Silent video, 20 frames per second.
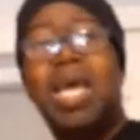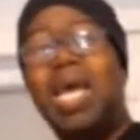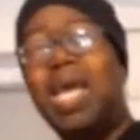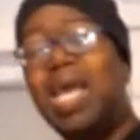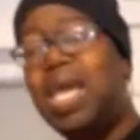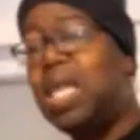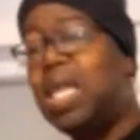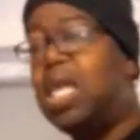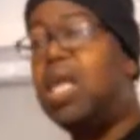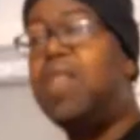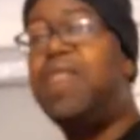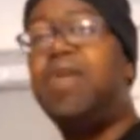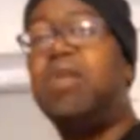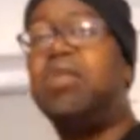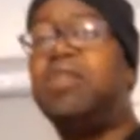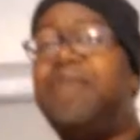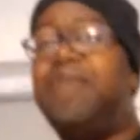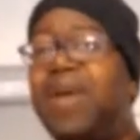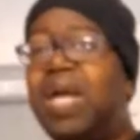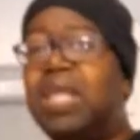Any of
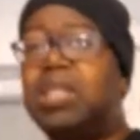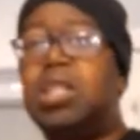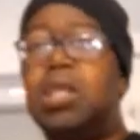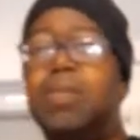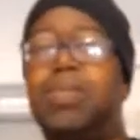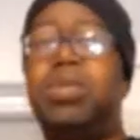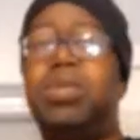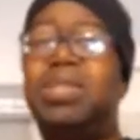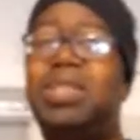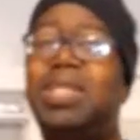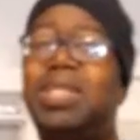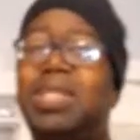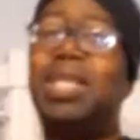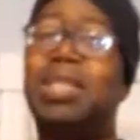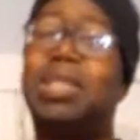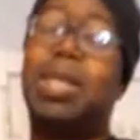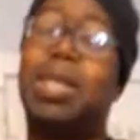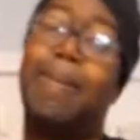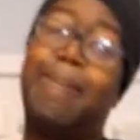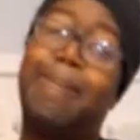those vegetables
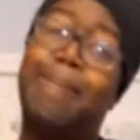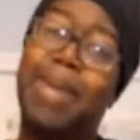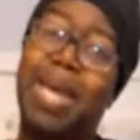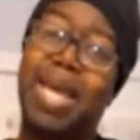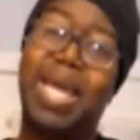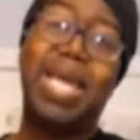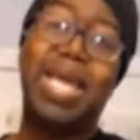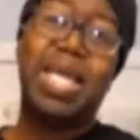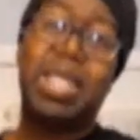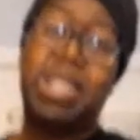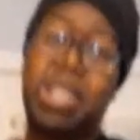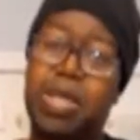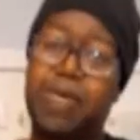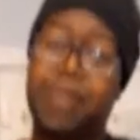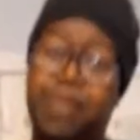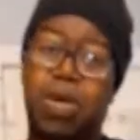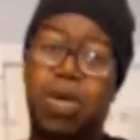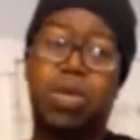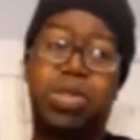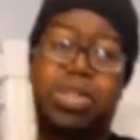taste amazing
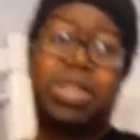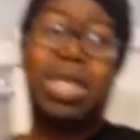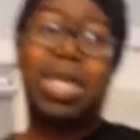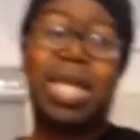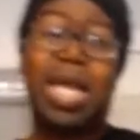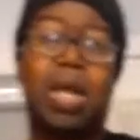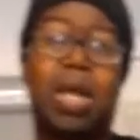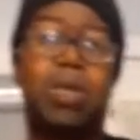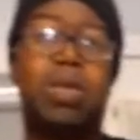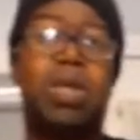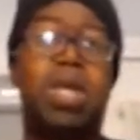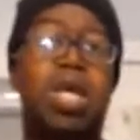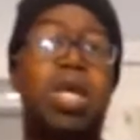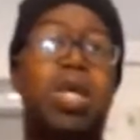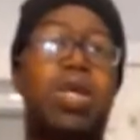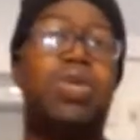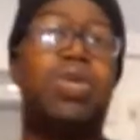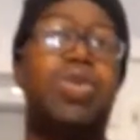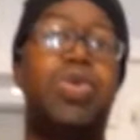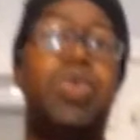roasted out.
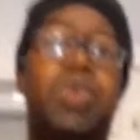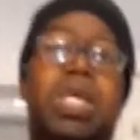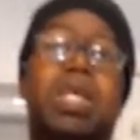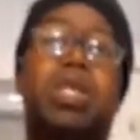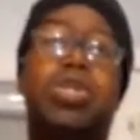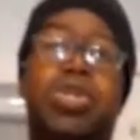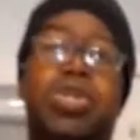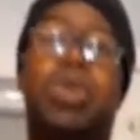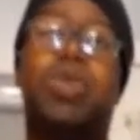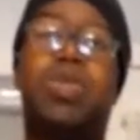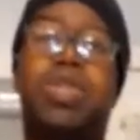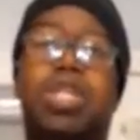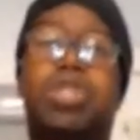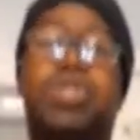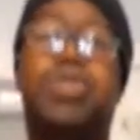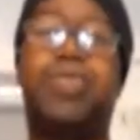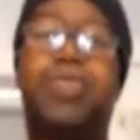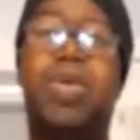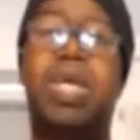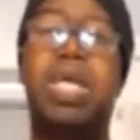You can do this
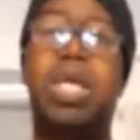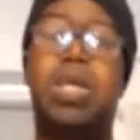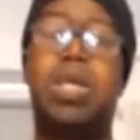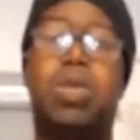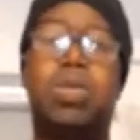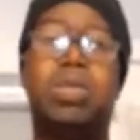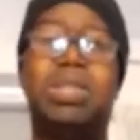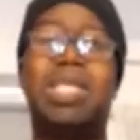Reno